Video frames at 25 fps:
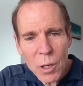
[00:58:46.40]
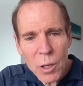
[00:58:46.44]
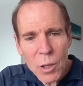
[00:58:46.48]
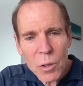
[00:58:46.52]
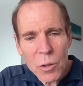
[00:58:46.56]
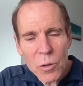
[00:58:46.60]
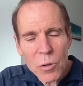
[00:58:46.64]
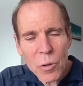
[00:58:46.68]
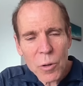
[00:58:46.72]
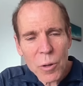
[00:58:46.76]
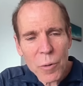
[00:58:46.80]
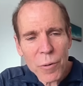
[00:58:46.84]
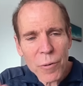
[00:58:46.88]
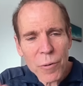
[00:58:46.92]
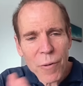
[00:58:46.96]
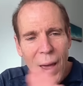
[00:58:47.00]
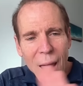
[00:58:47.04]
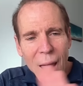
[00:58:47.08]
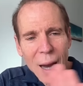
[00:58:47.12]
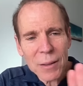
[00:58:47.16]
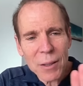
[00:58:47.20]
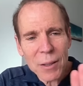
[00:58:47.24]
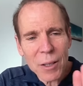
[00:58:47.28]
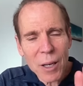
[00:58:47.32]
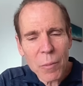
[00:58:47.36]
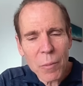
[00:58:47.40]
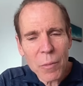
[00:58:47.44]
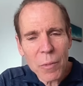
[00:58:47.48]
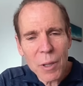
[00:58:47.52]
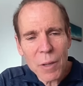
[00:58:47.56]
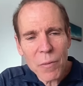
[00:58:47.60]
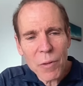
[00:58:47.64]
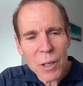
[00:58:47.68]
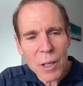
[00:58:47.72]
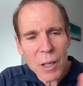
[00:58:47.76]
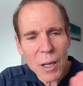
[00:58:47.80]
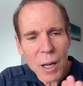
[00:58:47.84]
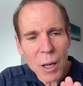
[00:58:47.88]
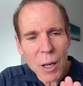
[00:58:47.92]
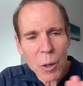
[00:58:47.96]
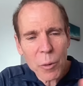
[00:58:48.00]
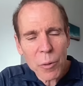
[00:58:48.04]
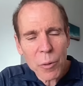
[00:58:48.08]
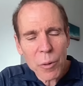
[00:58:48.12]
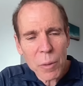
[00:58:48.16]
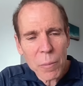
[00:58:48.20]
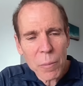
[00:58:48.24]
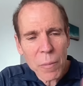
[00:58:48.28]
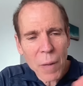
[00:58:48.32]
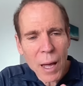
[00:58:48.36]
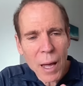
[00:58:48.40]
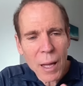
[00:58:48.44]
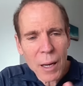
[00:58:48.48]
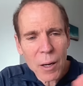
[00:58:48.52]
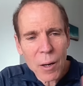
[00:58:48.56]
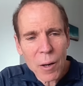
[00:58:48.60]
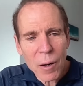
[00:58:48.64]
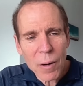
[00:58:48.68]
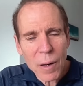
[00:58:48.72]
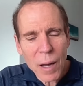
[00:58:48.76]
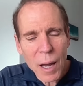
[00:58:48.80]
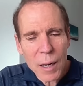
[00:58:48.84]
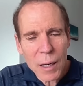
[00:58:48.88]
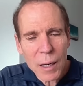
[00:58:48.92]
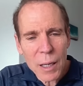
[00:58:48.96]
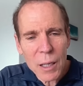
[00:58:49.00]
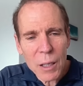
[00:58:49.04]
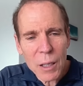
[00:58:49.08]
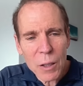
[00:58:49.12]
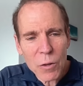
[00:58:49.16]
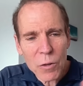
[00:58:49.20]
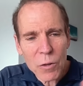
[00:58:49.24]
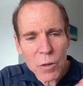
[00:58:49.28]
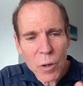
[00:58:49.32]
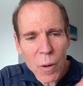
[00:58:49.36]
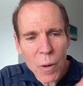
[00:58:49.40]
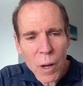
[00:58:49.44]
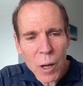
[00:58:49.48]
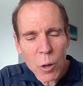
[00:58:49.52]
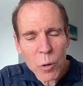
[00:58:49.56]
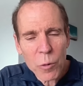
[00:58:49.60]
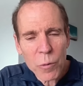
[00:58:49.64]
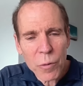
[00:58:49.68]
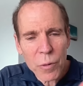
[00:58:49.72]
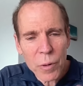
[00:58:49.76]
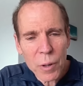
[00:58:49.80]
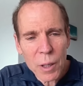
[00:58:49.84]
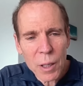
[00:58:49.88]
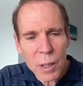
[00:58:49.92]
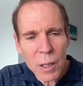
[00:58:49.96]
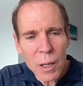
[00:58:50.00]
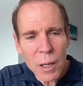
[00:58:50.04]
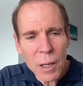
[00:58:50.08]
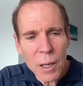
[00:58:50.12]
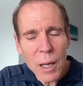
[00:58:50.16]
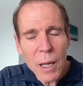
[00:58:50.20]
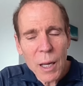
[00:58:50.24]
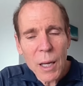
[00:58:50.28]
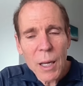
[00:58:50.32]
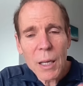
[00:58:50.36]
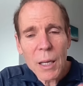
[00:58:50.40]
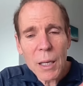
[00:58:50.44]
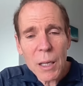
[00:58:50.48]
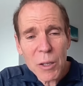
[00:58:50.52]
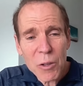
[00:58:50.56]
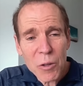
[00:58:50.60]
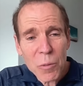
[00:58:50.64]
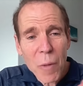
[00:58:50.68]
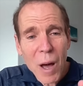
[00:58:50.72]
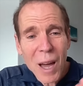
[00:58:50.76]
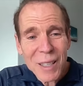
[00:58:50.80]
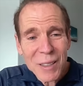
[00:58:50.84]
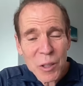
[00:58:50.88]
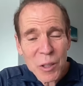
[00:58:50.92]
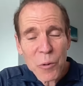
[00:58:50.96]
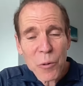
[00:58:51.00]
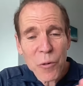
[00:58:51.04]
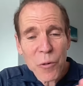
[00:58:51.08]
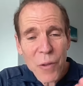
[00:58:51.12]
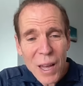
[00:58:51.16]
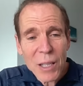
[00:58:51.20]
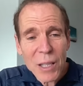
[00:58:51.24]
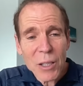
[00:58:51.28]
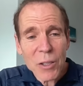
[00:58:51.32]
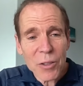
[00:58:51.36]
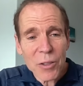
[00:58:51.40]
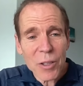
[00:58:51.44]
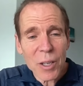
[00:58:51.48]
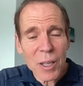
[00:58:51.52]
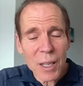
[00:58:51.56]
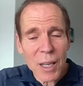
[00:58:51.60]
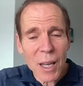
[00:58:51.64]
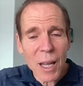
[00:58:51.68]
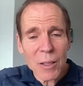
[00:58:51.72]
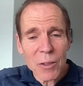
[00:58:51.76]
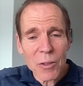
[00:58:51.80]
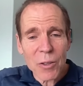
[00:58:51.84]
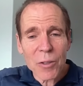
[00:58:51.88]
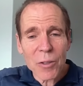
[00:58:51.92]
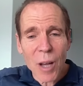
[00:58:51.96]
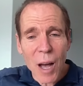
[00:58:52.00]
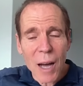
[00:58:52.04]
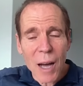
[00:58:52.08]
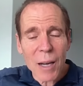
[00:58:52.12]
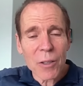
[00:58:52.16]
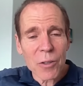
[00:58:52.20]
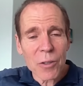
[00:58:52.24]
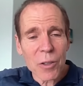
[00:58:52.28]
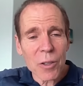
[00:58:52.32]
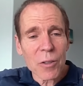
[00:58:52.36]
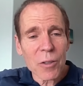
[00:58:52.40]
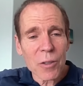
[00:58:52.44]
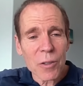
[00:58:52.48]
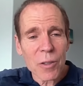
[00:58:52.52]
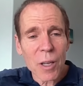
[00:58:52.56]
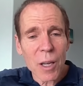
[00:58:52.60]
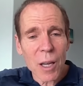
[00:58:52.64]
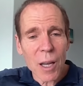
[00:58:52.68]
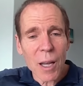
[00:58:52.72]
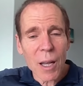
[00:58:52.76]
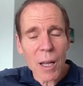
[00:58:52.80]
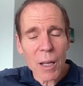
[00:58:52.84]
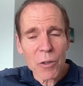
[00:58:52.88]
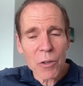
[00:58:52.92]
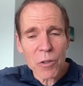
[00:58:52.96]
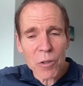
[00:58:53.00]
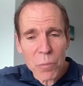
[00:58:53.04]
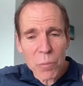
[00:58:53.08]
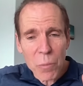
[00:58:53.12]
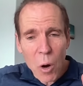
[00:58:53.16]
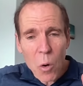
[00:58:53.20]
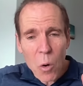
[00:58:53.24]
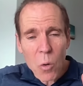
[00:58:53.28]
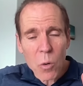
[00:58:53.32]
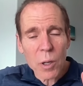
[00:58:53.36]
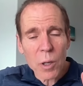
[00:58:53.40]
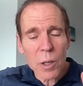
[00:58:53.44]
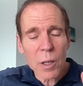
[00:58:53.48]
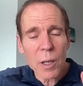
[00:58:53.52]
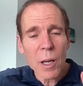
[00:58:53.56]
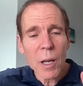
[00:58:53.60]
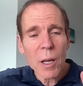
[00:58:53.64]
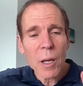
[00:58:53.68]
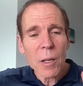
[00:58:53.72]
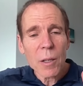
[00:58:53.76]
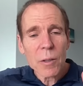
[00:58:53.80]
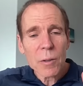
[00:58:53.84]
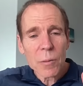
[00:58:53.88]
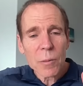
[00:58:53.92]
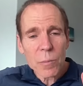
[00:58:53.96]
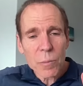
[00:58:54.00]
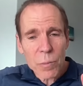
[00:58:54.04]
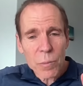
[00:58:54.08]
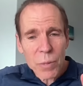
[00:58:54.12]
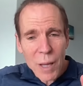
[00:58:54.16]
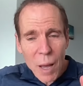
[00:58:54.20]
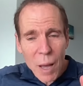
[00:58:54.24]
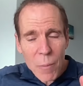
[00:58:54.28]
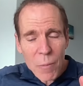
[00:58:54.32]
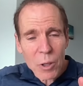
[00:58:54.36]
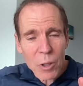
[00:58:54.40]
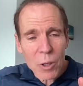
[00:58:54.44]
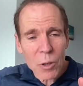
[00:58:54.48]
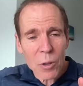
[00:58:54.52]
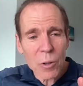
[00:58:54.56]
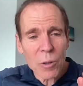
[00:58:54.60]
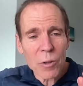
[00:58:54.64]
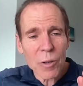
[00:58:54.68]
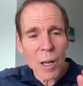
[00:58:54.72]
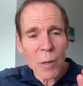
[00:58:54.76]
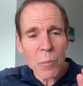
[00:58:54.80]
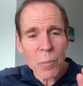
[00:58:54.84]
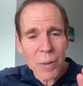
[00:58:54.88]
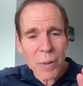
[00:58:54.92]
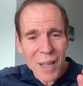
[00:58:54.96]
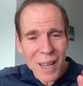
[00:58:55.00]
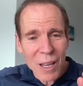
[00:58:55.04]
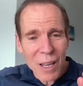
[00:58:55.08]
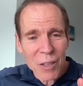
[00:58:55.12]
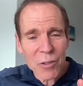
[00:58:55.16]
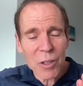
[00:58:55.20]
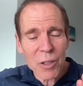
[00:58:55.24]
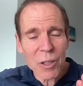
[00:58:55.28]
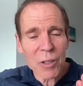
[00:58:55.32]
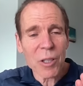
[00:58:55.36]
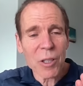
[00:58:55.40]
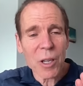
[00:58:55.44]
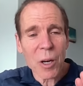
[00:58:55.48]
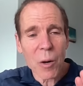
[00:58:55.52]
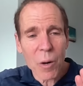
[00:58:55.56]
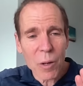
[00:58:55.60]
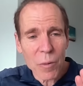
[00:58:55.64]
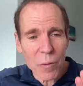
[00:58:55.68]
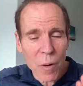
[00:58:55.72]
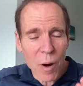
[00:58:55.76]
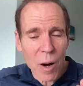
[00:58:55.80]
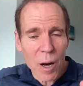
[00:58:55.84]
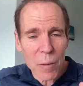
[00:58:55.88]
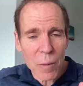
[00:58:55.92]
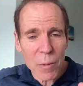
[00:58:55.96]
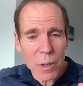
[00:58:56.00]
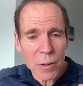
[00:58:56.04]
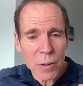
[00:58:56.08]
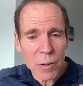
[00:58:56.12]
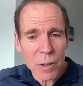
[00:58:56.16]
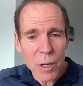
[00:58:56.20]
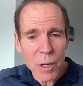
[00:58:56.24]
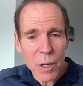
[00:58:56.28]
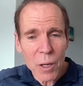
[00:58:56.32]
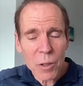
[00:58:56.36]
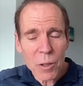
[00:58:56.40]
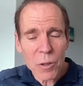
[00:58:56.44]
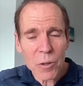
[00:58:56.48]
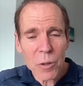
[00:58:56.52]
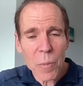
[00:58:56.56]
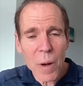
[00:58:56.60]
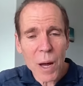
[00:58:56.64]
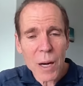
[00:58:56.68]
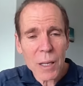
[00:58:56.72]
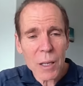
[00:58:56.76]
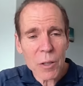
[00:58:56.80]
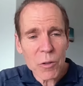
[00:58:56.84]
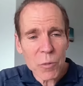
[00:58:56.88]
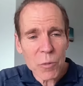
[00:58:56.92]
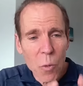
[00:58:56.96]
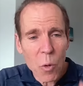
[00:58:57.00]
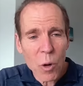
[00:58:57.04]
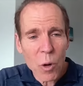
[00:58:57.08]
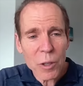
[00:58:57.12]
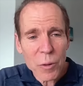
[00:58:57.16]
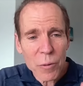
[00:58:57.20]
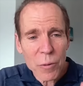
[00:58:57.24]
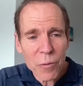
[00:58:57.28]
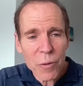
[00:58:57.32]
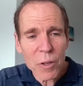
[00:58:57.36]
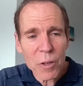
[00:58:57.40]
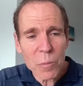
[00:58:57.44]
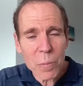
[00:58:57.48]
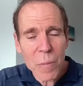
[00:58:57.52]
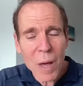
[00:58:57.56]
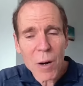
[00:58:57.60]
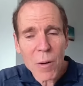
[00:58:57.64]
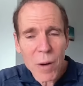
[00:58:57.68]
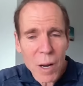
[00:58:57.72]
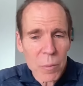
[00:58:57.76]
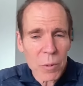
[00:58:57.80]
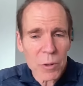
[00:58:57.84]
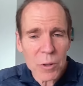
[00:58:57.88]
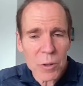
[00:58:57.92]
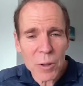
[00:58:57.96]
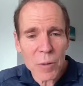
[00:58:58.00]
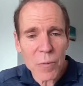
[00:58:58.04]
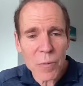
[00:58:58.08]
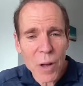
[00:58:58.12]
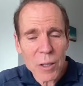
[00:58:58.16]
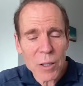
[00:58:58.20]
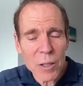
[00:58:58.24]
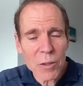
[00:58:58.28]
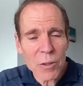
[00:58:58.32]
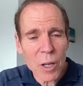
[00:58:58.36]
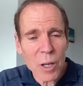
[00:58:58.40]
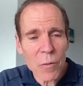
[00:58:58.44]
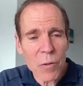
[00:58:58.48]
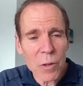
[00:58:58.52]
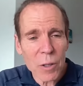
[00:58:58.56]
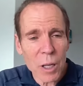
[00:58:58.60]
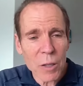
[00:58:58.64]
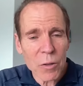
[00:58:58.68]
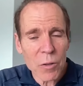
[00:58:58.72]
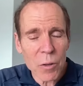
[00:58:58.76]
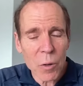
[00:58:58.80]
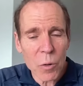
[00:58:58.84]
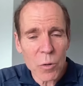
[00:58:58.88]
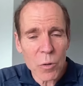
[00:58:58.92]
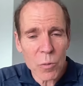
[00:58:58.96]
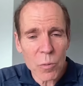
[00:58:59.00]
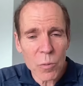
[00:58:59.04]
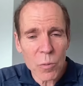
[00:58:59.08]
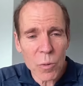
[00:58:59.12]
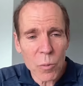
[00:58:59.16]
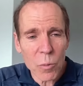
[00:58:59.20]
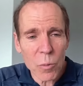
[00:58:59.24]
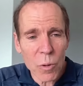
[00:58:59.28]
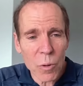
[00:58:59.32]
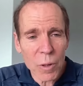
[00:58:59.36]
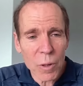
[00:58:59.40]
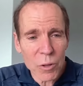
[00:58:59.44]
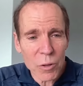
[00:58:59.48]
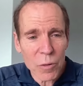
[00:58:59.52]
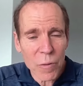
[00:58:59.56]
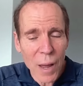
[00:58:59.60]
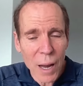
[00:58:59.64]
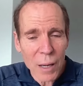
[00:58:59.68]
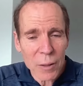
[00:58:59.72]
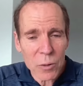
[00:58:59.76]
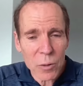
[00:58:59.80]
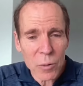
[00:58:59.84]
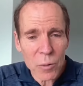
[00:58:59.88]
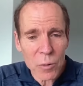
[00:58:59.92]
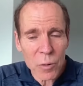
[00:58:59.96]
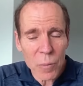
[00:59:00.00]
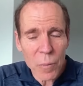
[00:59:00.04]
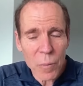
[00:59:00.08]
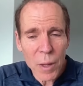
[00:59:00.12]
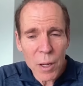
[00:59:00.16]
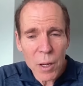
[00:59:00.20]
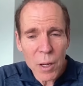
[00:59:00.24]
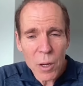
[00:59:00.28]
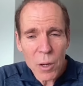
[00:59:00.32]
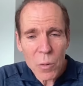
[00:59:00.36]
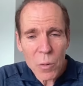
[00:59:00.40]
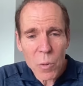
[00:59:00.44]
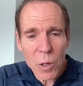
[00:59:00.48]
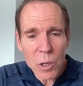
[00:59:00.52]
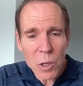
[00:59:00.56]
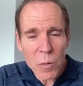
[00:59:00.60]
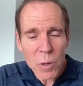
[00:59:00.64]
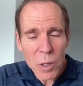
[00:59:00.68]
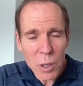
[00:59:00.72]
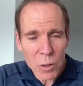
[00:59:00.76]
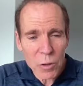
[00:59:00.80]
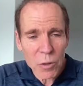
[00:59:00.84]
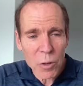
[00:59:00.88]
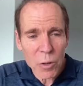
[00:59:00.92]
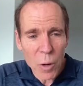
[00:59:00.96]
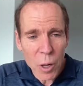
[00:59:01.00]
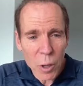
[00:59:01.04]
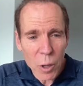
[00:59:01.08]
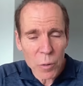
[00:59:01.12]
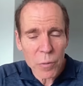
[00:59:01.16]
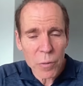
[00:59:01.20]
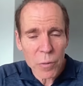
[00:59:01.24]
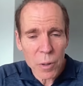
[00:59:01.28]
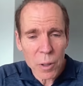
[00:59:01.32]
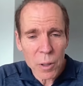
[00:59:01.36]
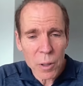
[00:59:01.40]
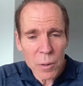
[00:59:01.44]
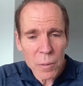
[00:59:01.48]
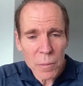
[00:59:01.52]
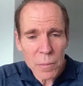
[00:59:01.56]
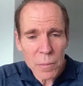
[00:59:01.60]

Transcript: So the fact that I'm living in a healthy manner and eating so healthfully is my defense against toxins, smoke, mm. chemicals, and plastics in our environment. Because the body is more is better able to defend itself against those risk factors when you're eating so healthfully.